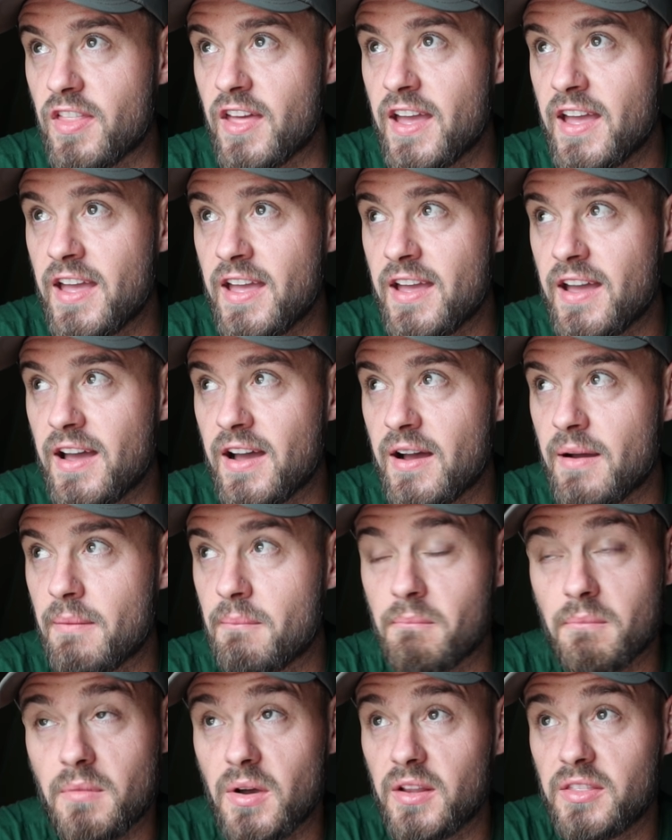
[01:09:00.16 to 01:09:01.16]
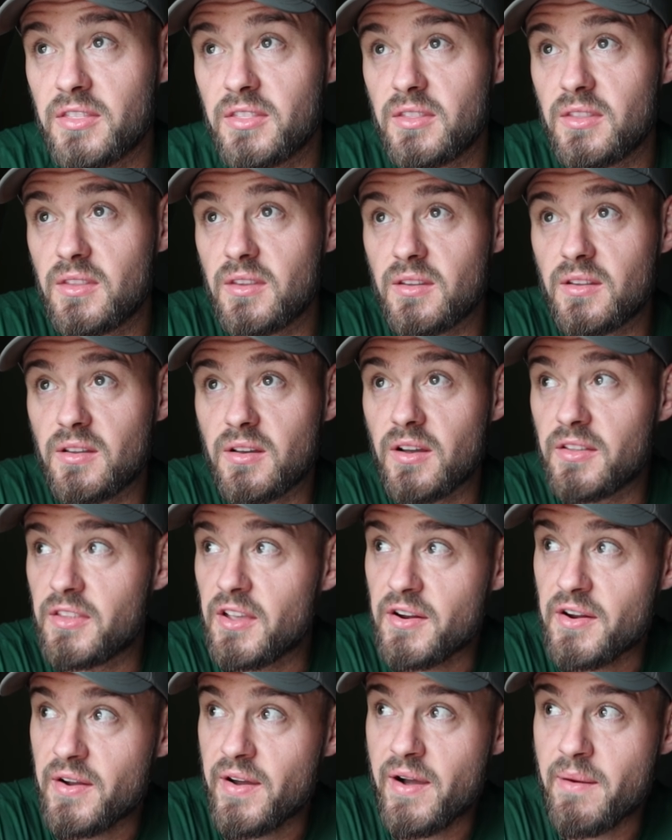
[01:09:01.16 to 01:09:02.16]
there. I
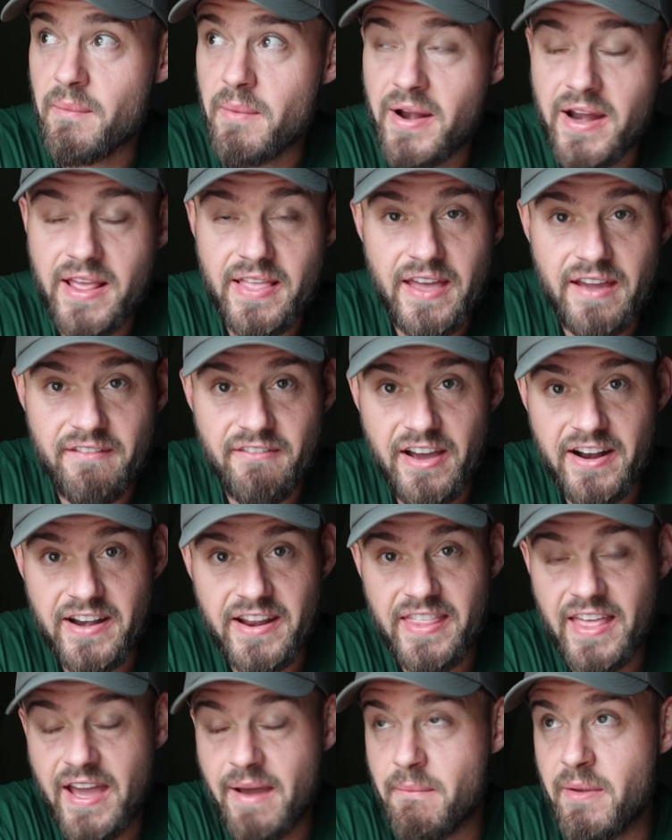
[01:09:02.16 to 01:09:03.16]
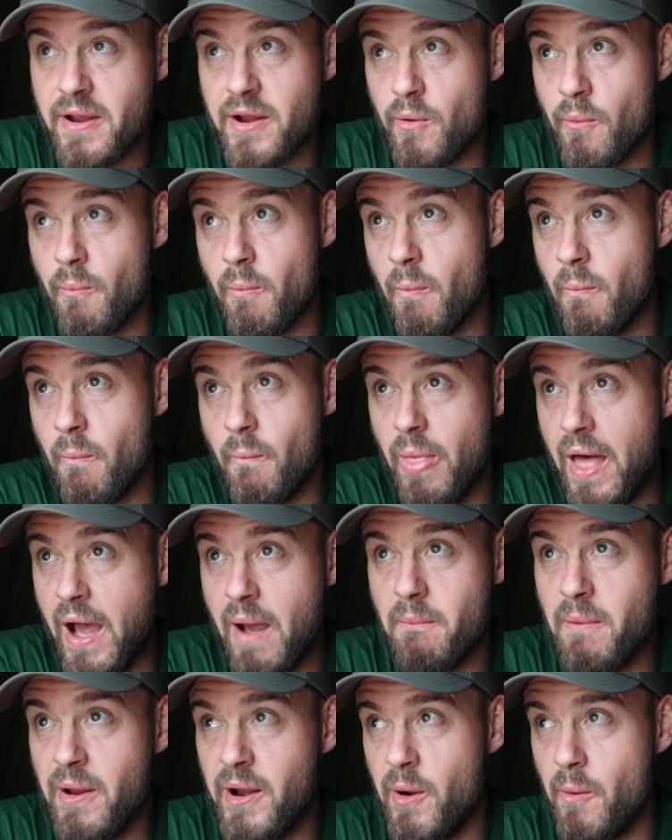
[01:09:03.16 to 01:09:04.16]
don't know how many they've had in that middle
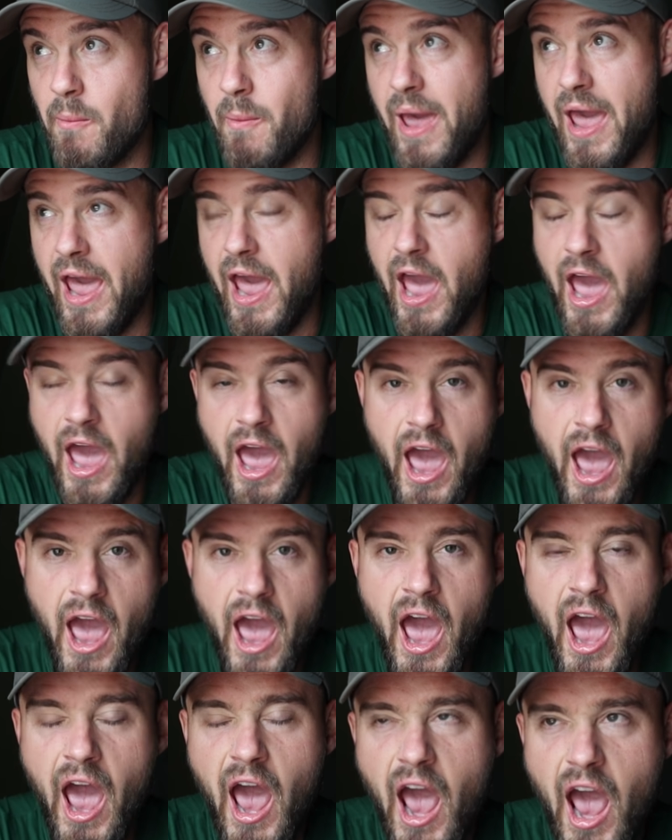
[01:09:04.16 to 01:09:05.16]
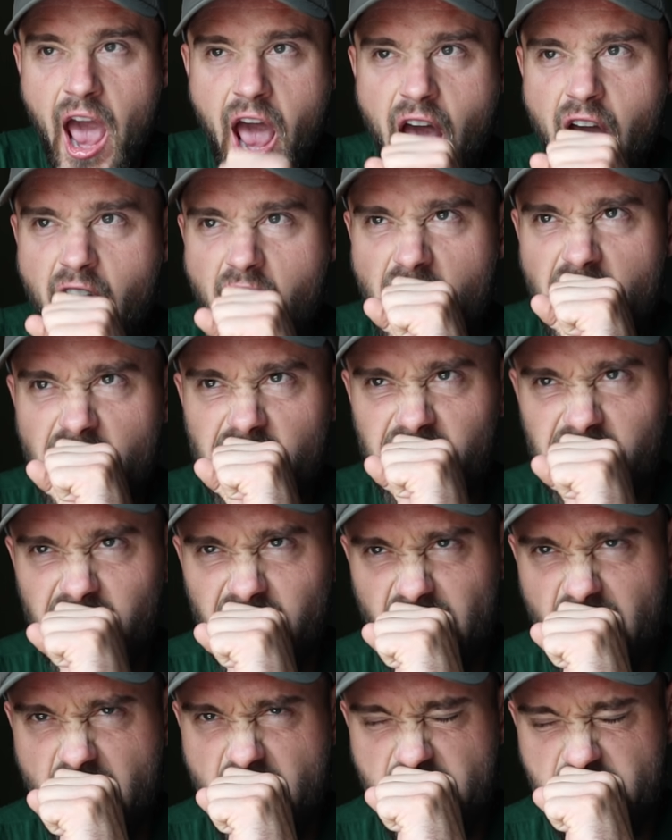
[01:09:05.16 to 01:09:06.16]
bit.
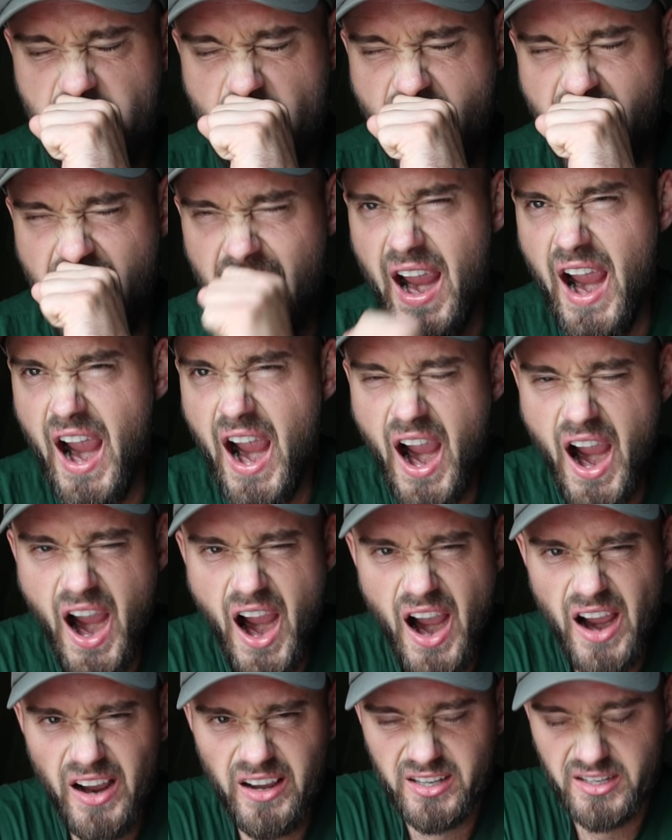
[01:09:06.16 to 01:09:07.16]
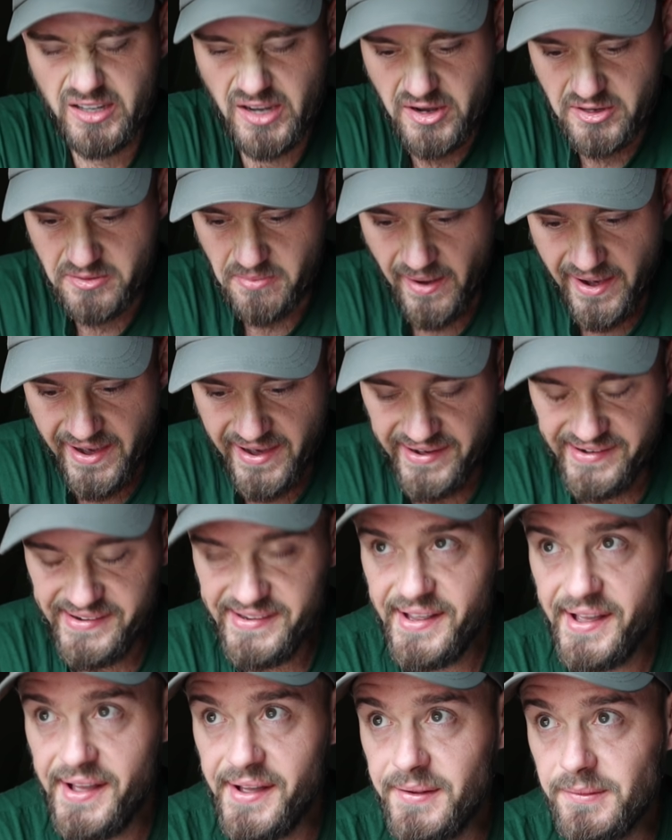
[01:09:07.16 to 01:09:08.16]
Excuse me.
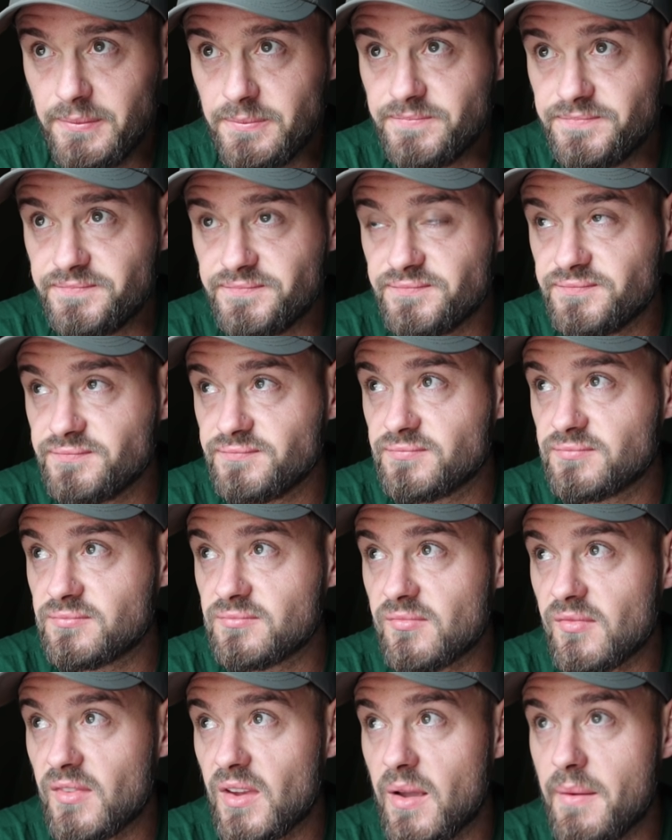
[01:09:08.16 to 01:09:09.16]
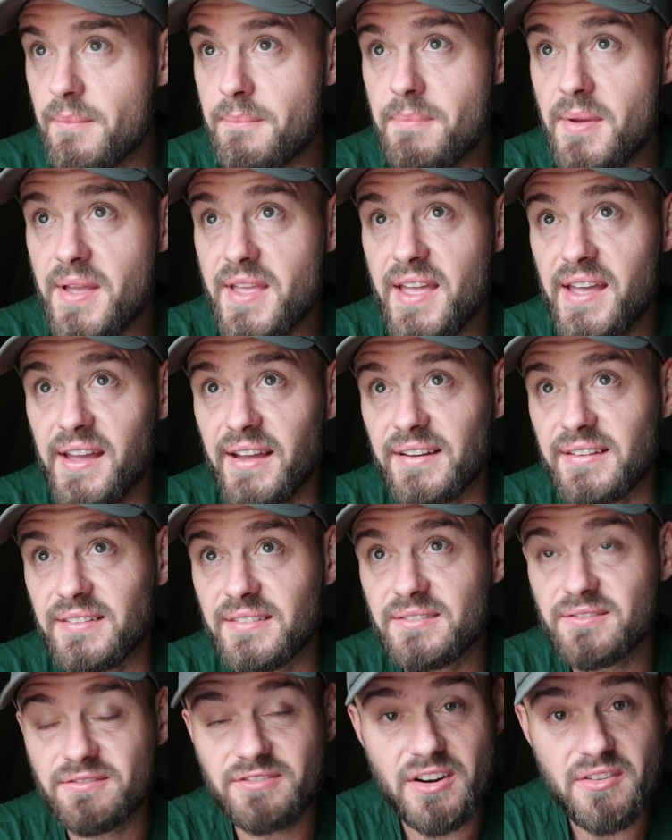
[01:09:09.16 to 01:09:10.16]
But yeah,
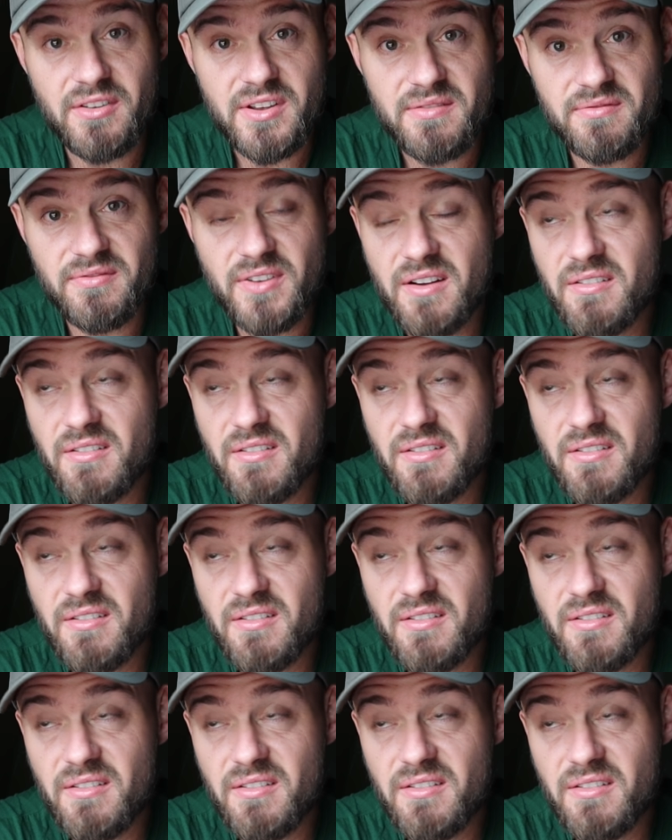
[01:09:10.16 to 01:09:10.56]
very